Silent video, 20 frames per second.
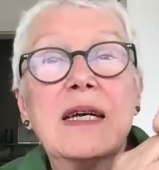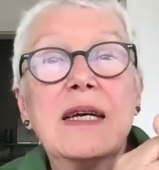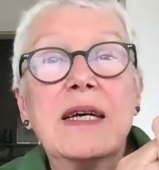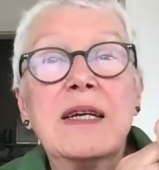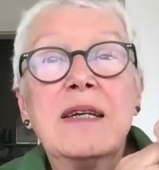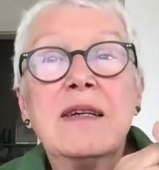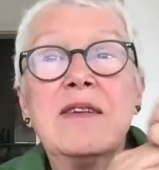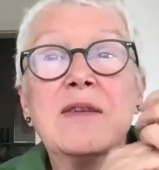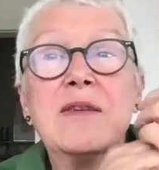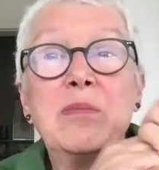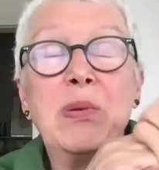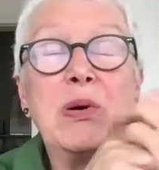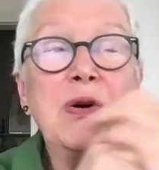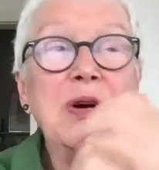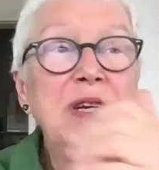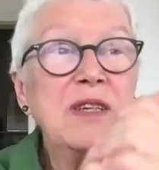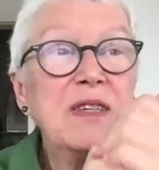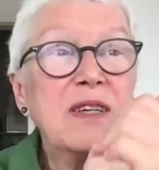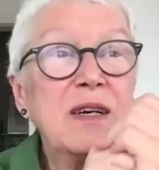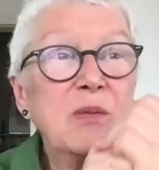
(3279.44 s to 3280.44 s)
And the
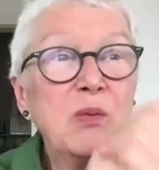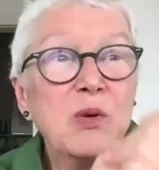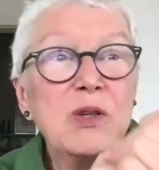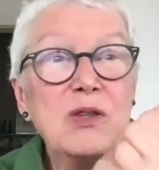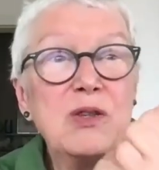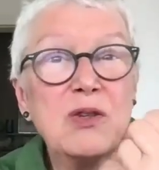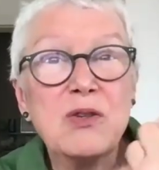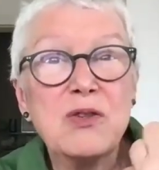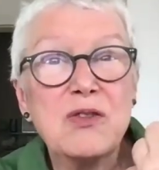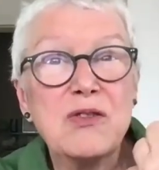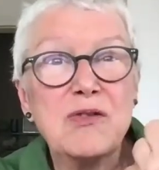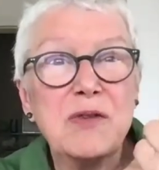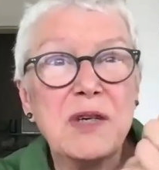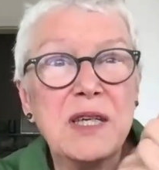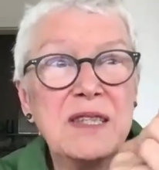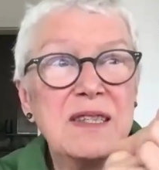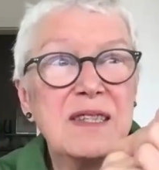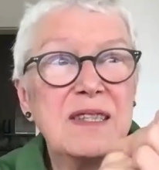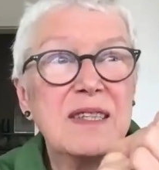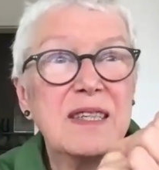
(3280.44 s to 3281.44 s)
point I want to
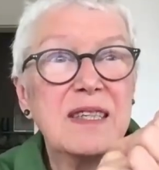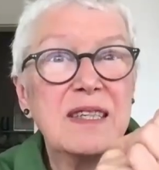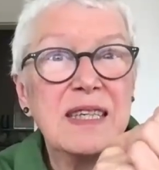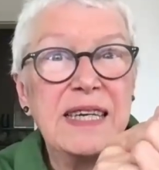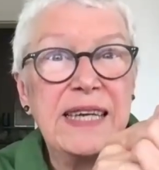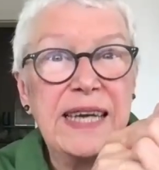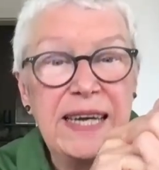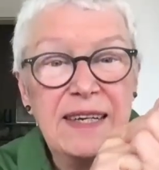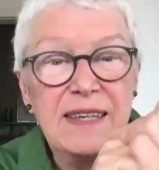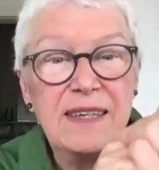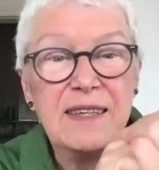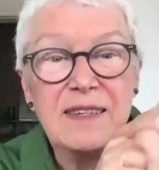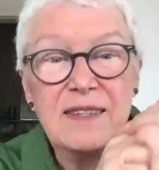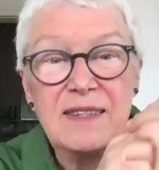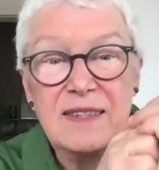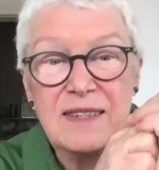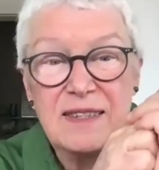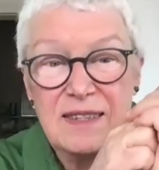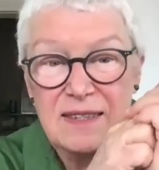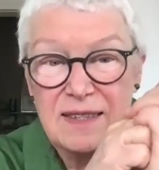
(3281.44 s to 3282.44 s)
stress again
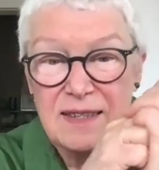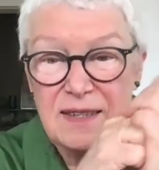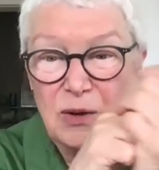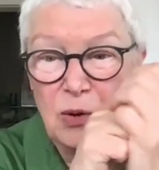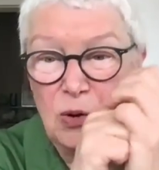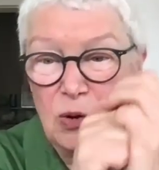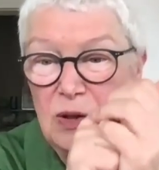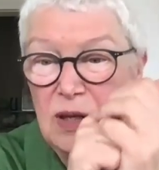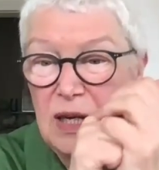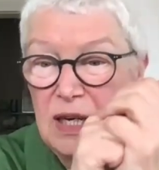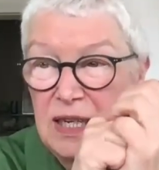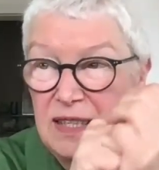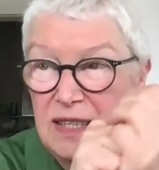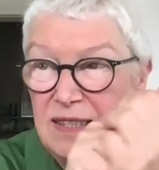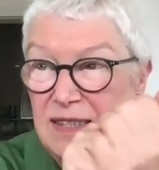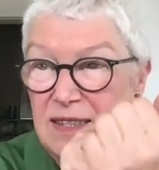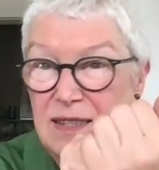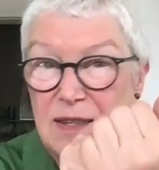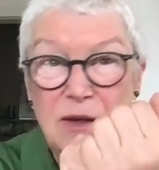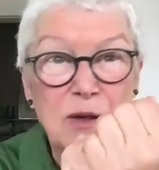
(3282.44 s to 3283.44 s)
is this whole
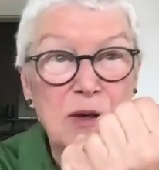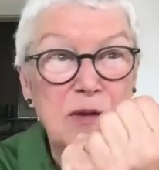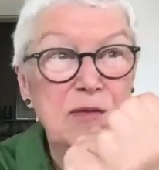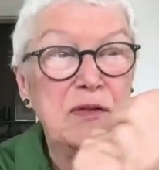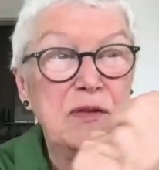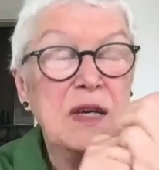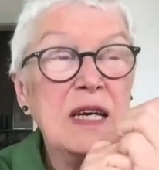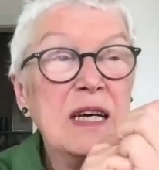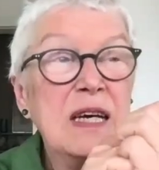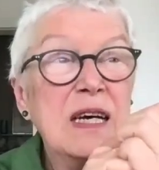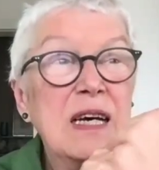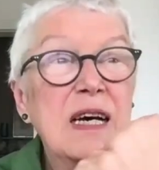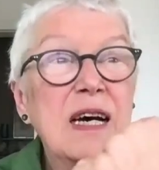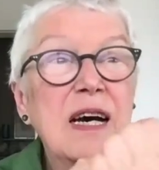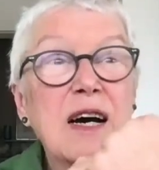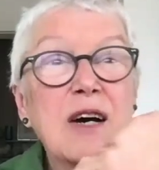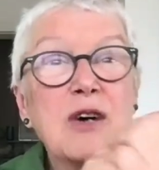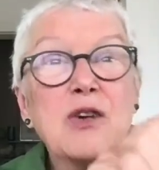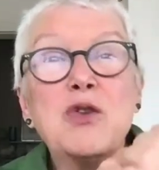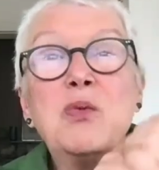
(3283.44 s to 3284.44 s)
idea of
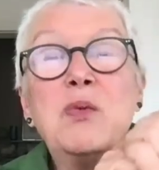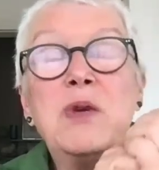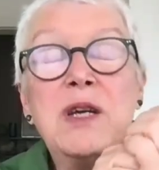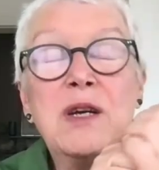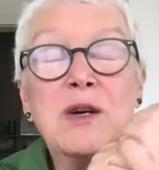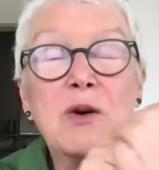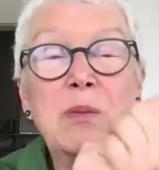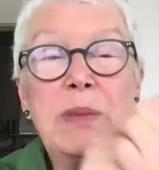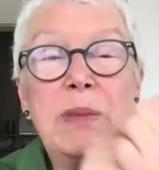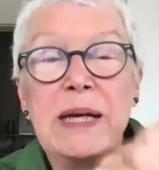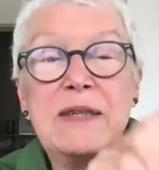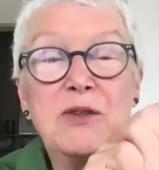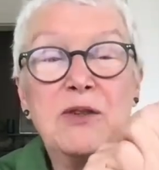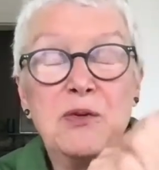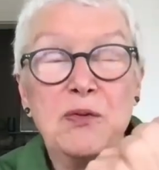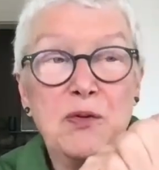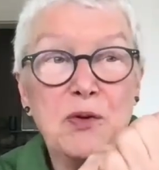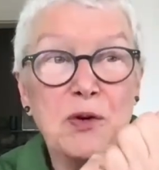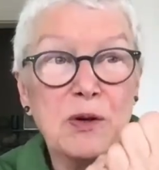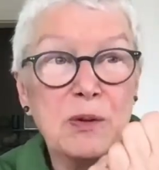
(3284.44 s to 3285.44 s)
how do we go back to
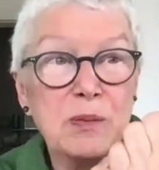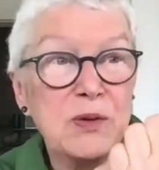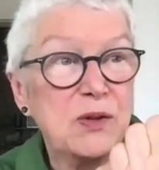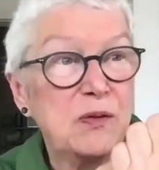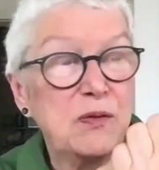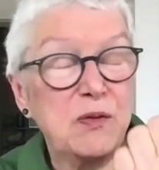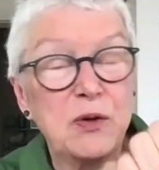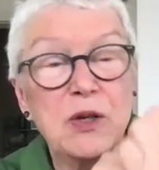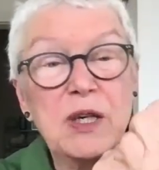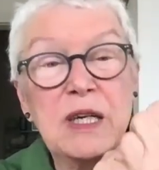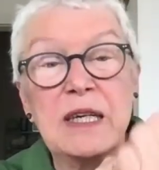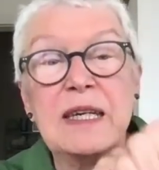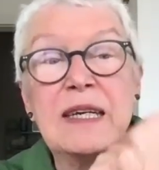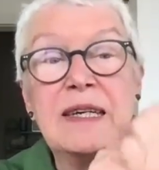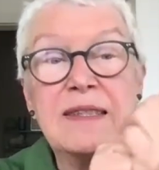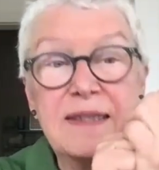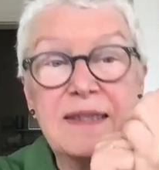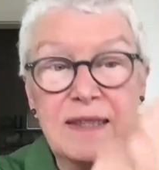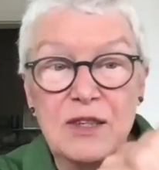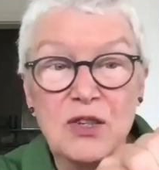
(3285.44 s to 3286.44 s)
forms of
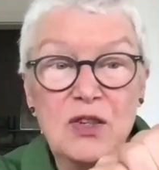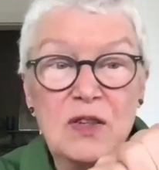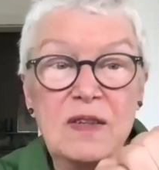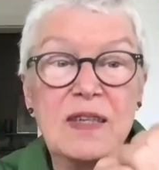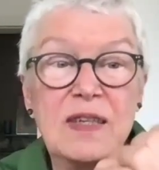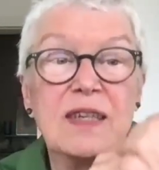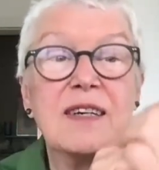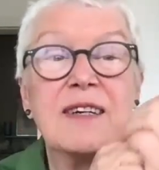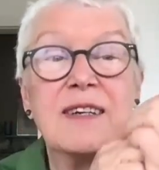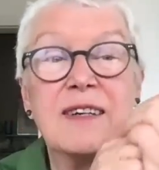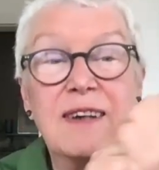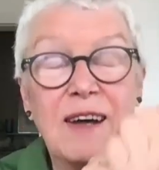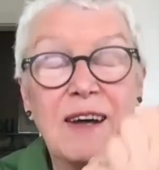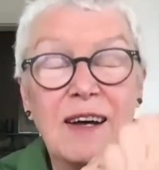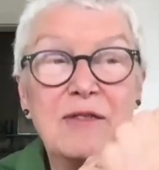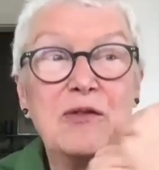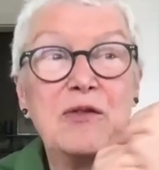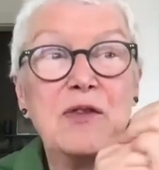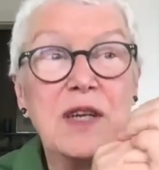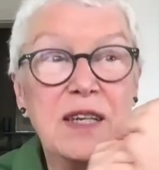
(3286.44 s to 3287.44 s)
organization that are
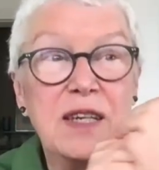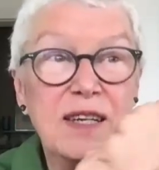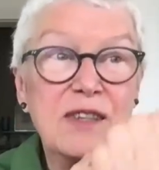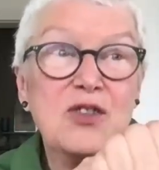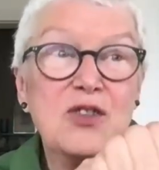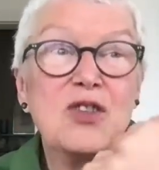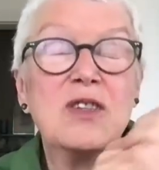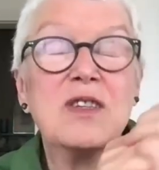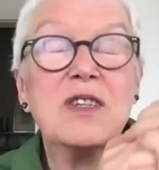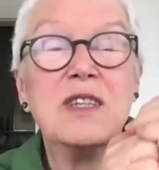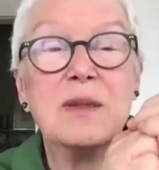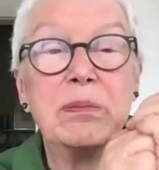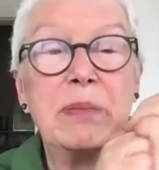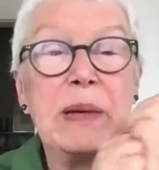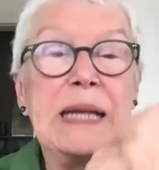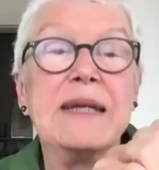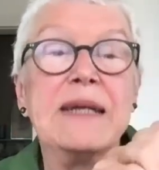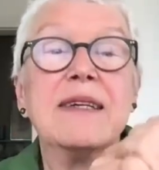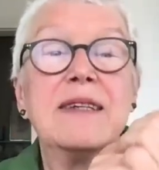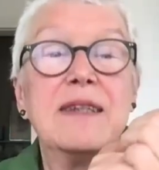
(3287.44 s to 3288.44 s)
not financially
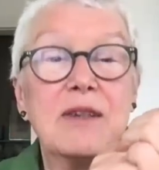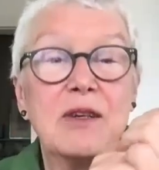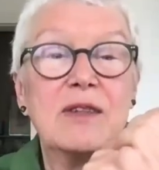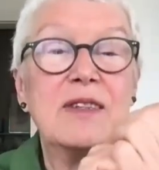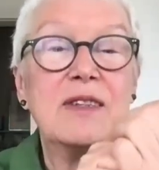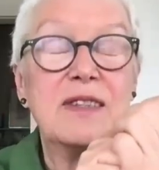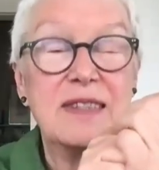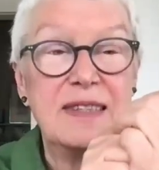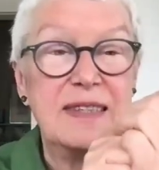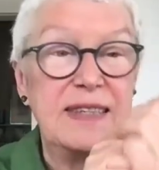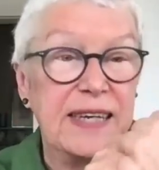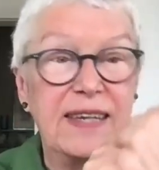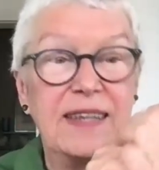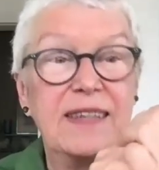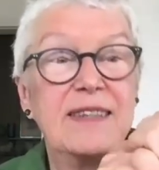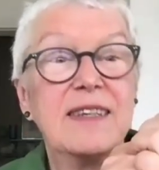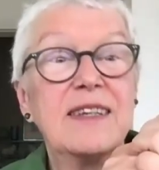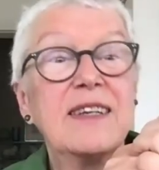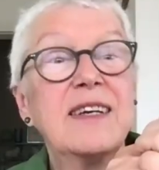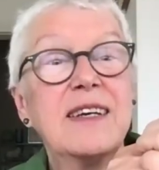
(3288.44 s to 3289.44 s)
dependent on the
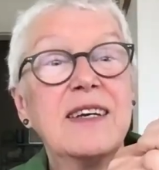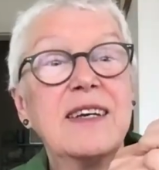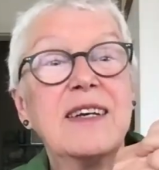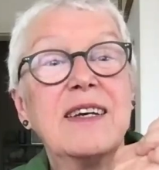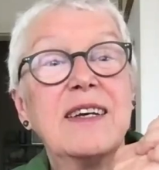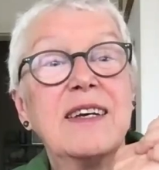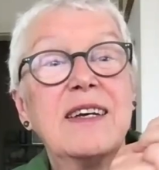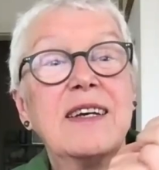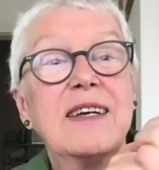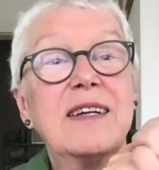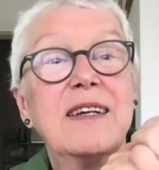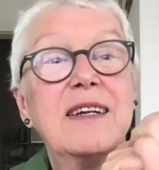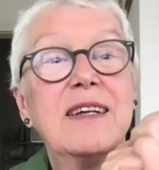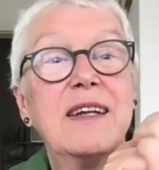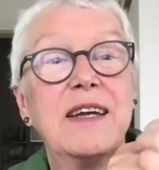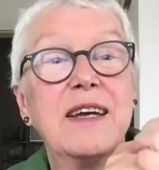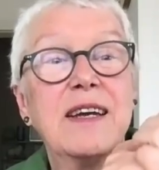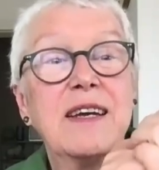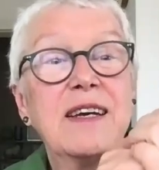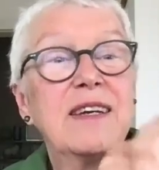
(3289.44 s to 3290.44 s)
state?
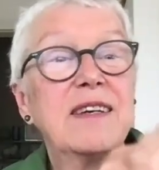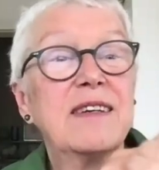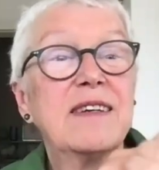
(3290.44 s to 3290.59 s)
Like,